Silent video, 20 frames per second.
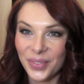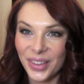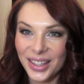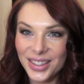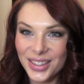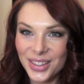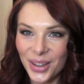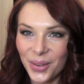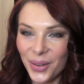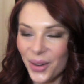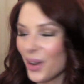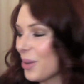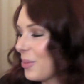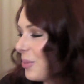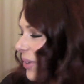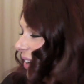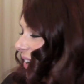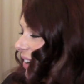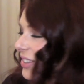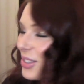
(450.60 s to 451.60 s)
So I hope
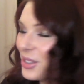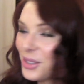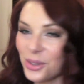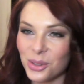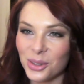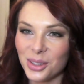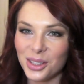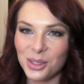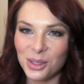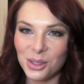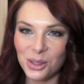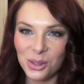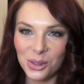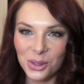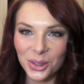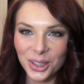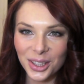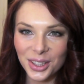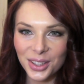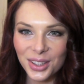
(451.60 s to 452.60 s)
you guys enjoyed this
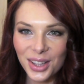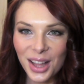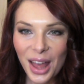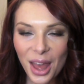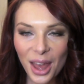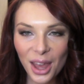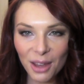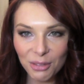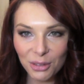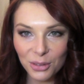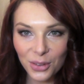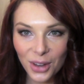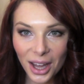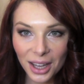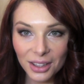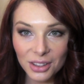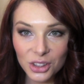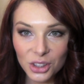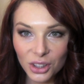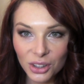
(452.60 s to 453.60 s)
tutorial. If you've had
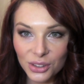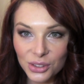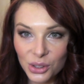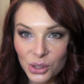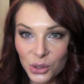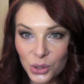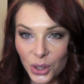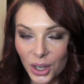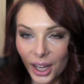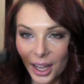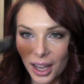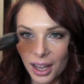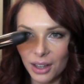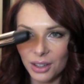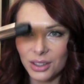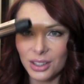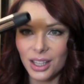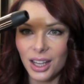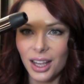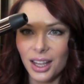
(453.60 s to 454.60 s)
a chance to try
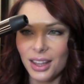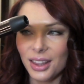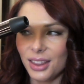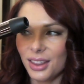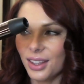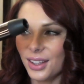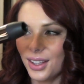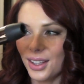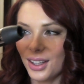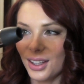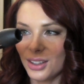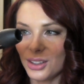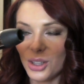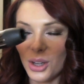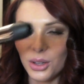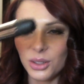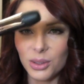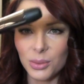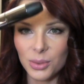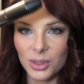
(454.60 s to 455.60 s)
out the
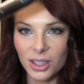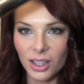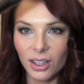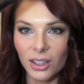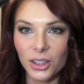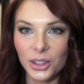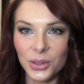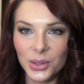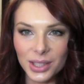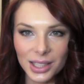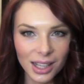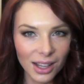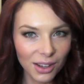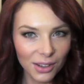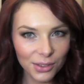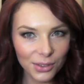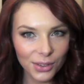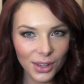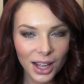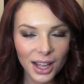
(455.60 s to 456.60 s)
Totem styler
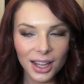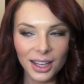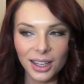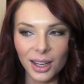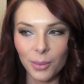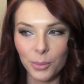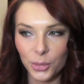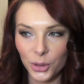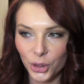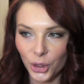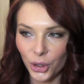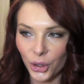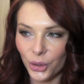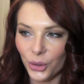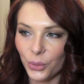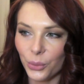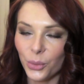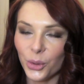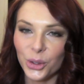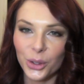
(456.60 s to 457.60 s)
yourself, let me
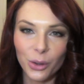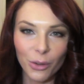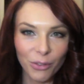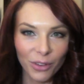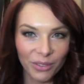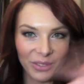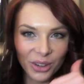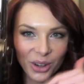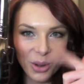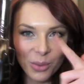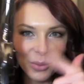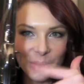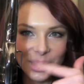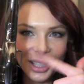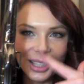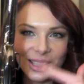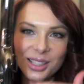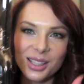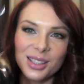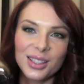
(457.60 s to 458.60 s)
know what your favourite
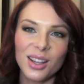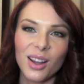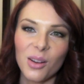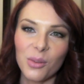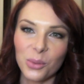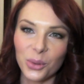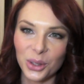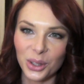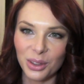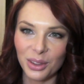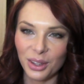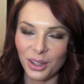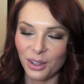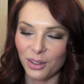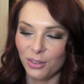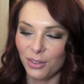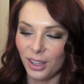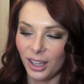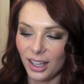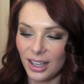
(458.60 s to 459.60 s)
combinations are and what you think
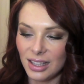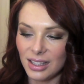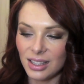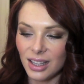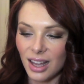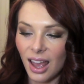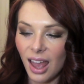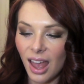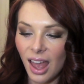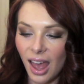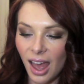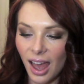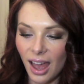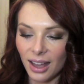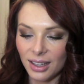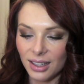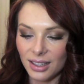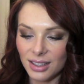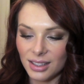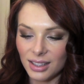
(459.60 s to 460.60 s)
of it,
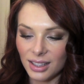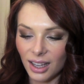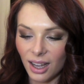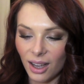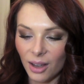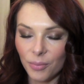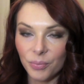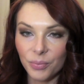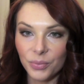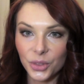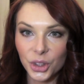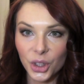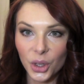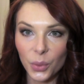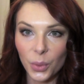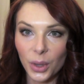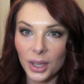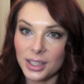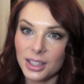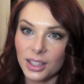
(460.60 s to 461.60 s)
and you know,
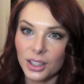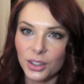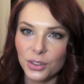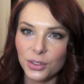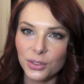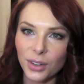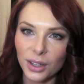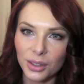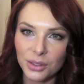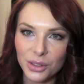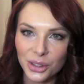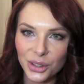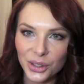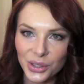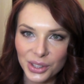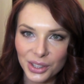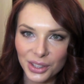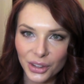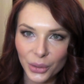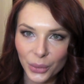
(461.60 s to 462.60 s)
ways that you found to
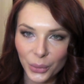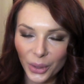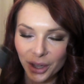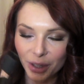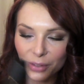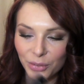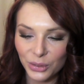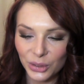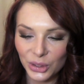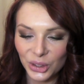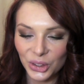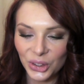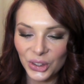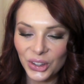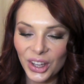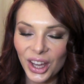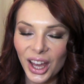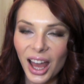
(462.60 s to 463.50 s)
use it that work for you.